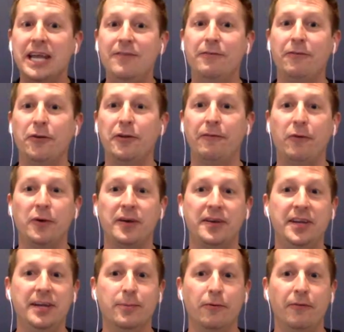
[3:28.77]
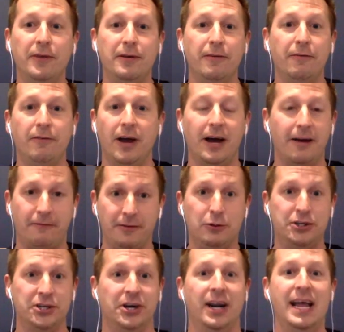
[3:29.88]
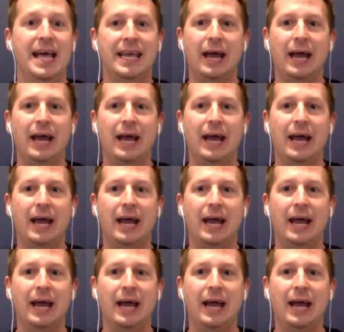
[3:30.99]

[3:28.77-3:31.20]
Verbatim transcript: even for the foreseeable uh, future.